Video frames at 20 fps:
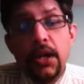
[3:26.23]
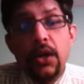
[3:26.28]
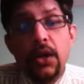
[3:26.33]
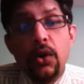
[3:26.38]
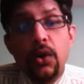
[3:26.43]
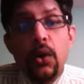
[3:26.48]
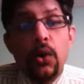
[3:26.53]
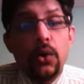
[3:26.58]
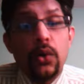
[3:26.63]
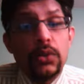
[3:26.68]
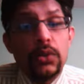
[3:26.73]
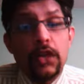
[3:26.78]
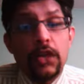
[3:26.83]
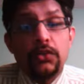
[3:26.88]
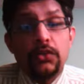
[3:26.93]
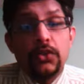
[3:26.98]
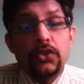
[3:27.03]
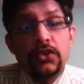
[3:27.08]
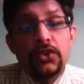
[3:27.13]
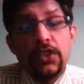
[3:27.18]
Oh, that
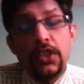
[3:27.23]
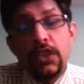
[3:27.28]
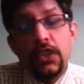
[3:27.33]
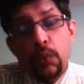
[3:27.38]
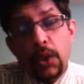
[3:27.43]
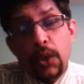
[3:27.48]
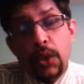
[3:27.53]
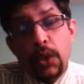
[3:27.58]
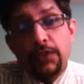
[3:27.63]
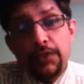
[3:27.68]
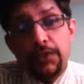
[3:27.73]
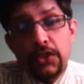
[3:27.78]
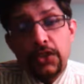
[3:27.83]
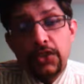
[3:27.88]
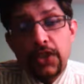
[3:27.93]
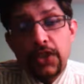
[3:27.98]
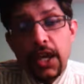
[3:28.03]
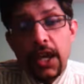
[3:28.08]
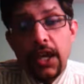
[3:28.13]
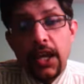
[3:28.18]
was really wonderful to
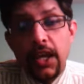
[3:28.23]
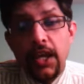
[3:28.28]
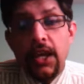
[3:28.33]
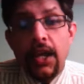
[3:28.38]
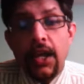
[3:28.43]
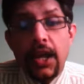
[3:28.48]
see.